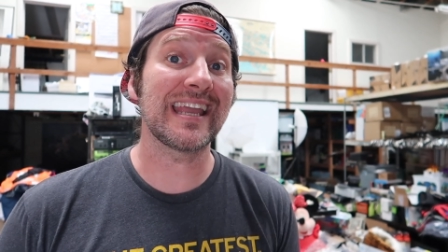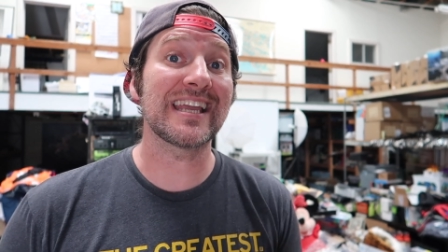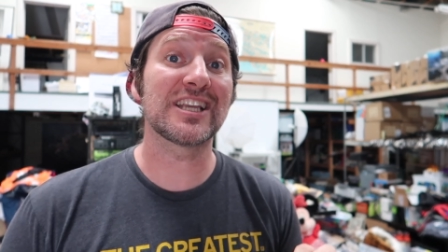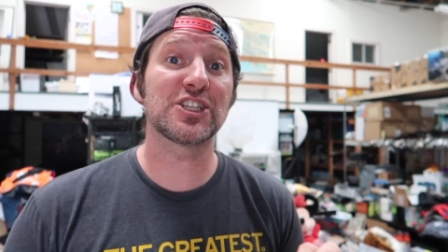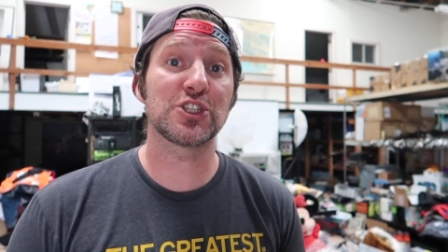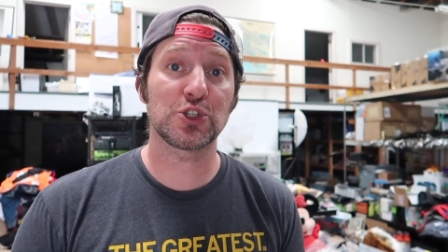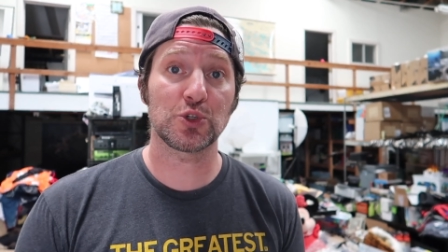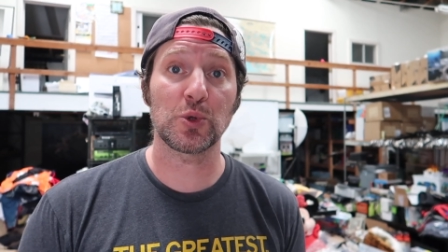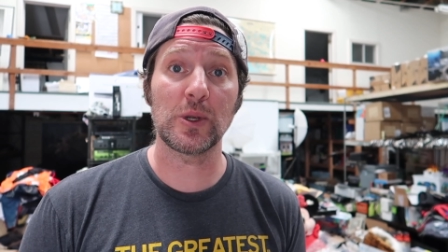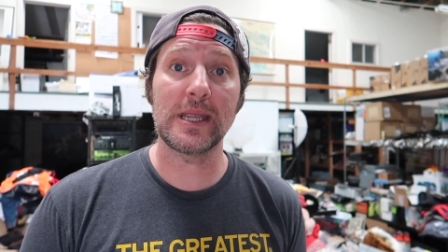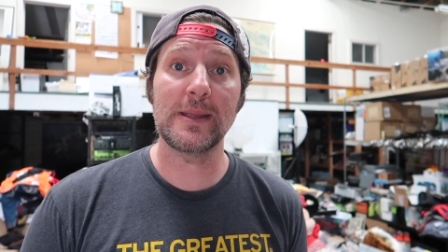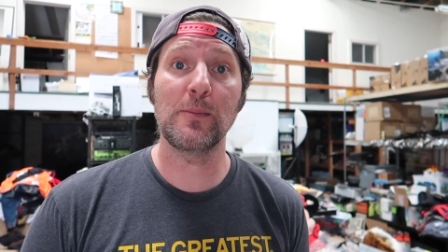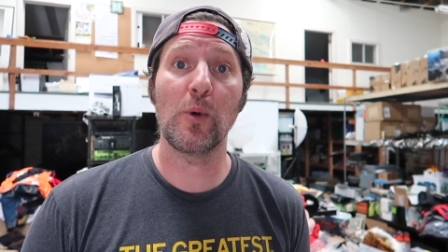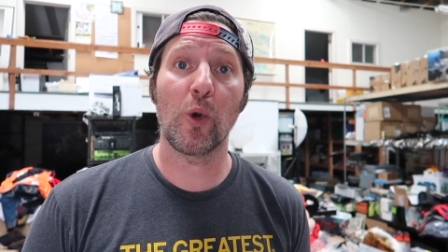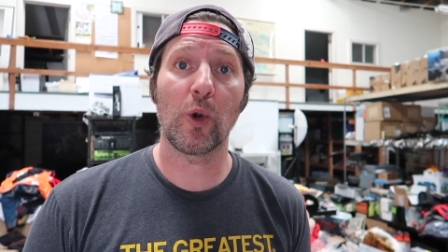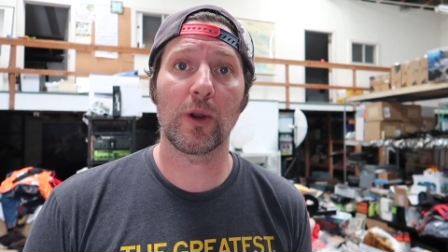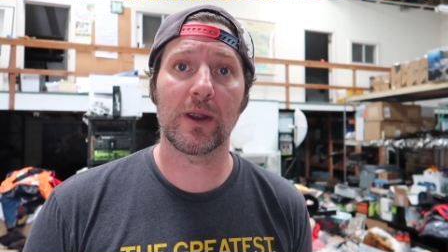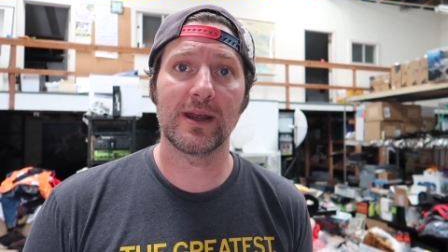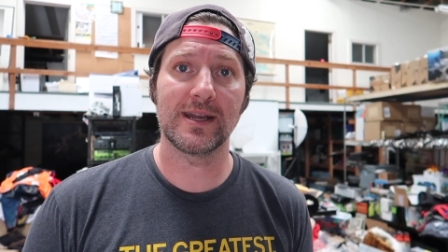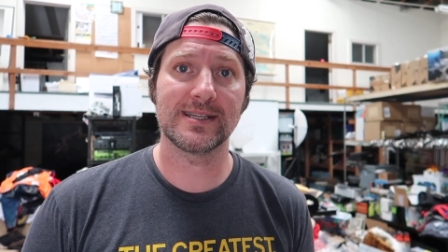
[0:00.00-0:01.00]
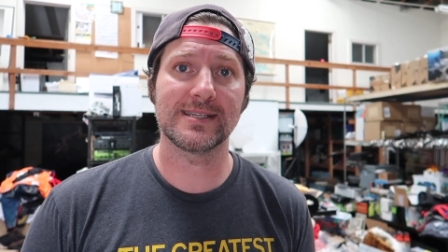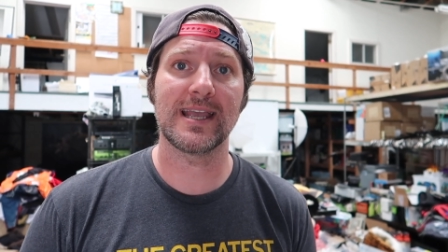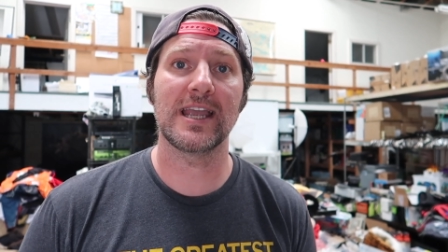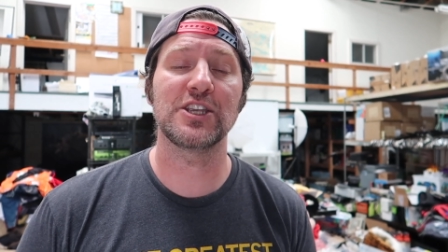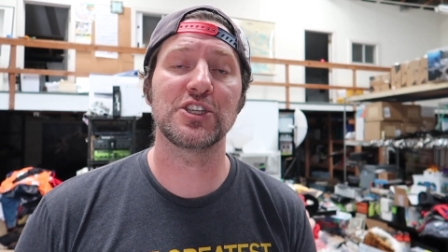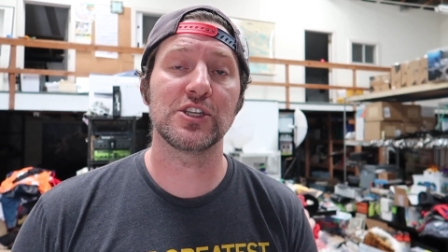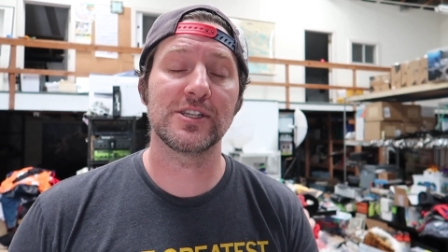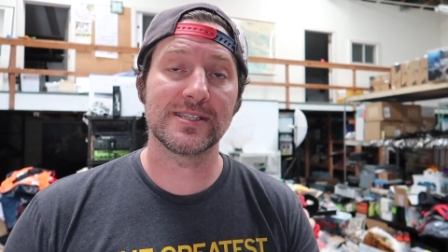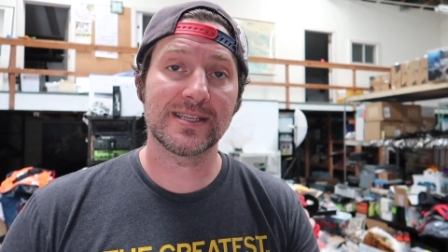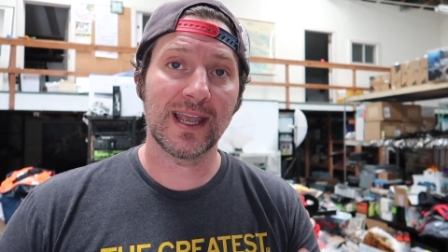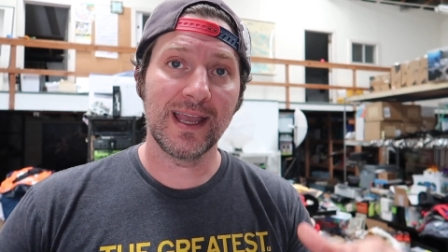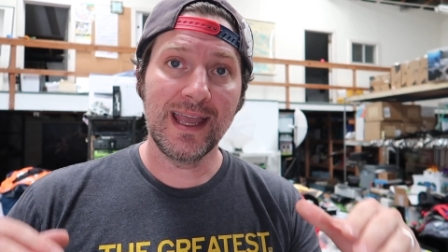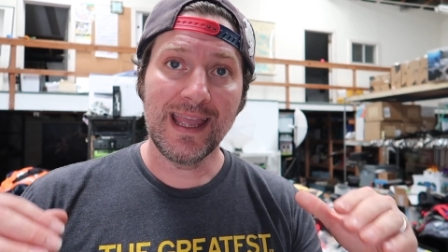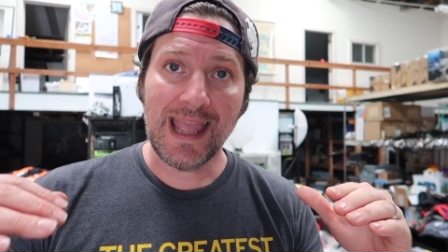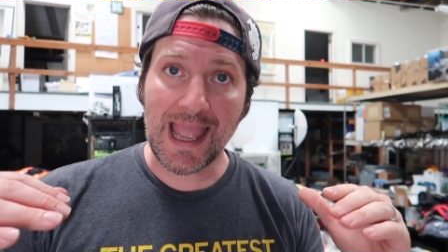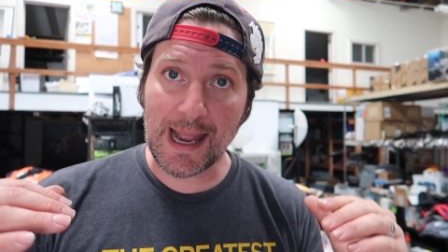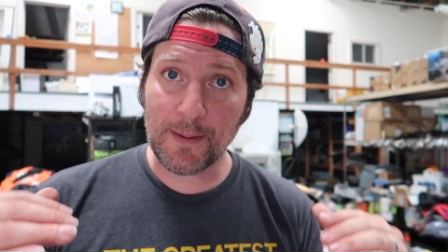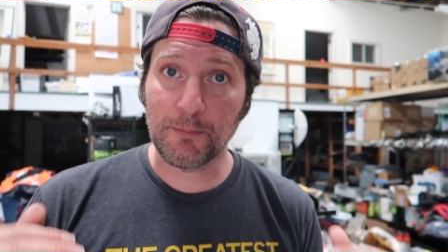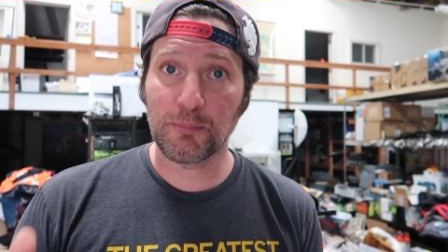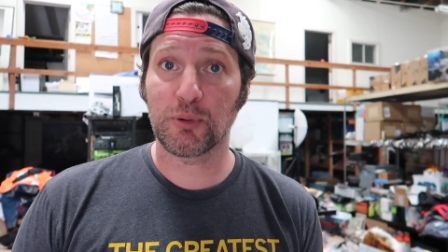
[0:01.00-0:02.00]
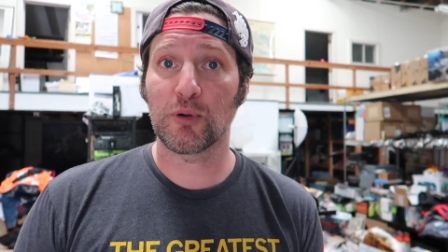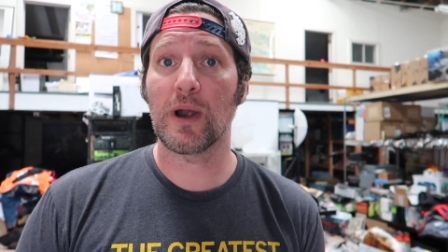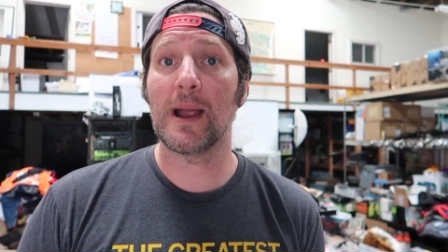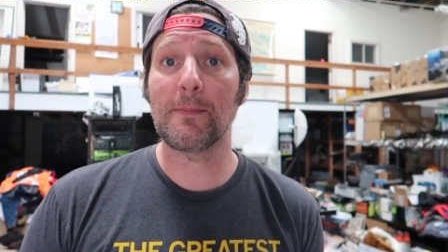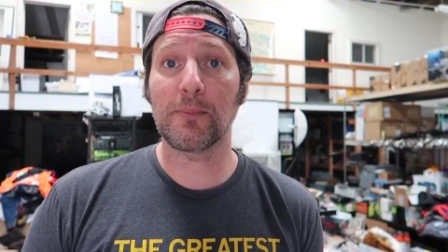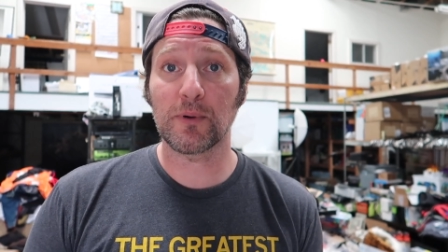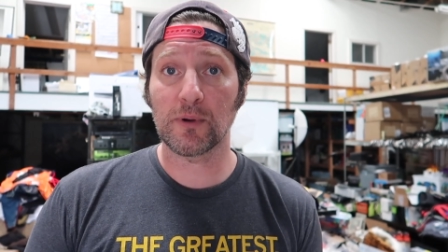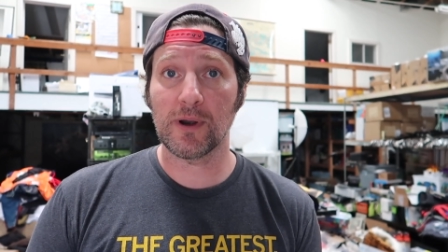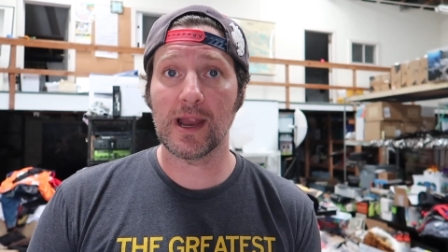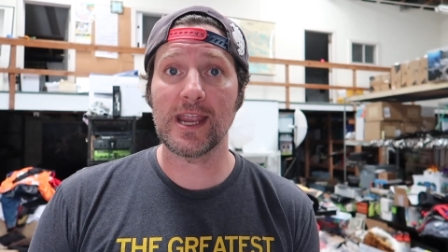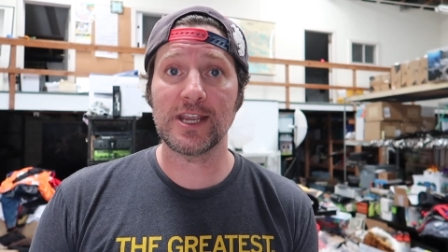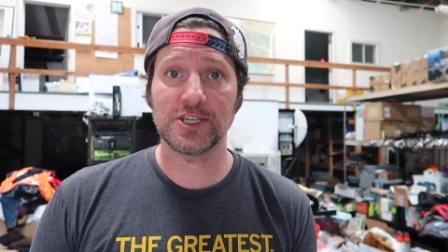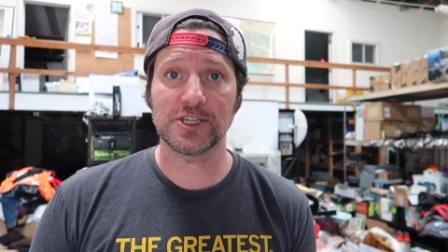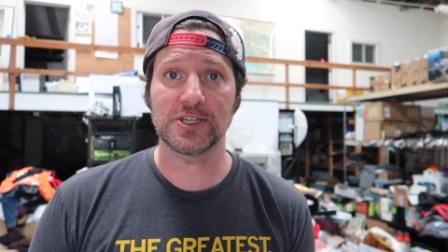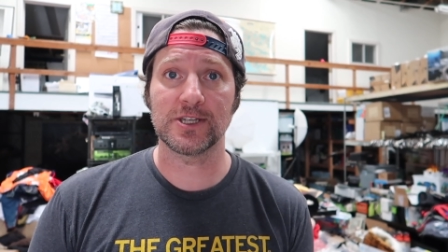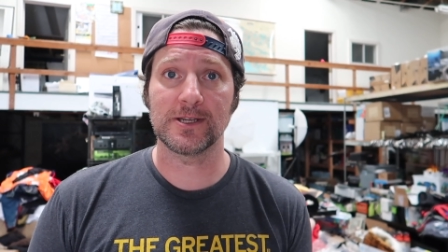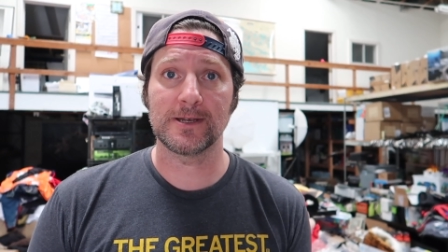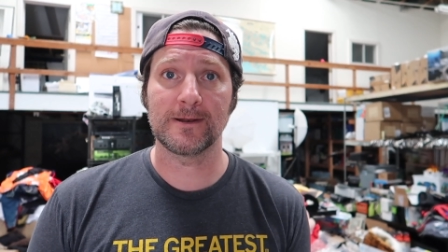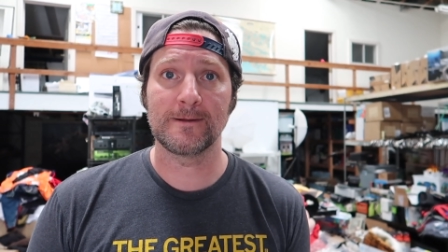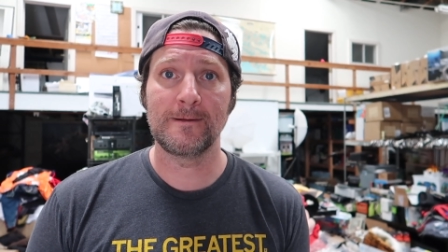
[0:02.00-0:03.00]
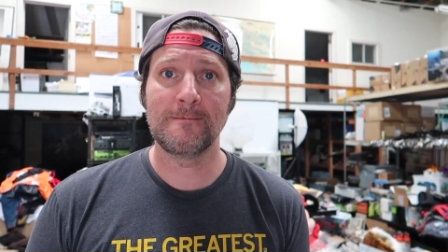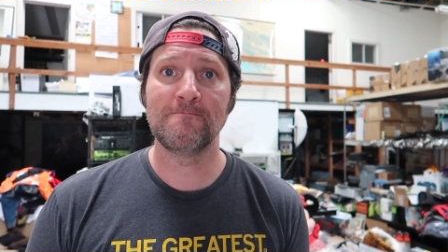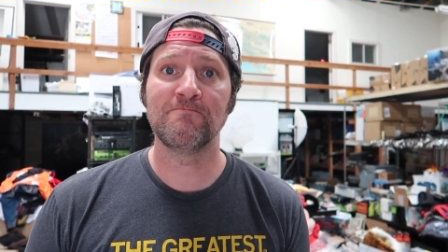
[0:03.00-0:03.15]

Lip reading: extreme organizations, and preparation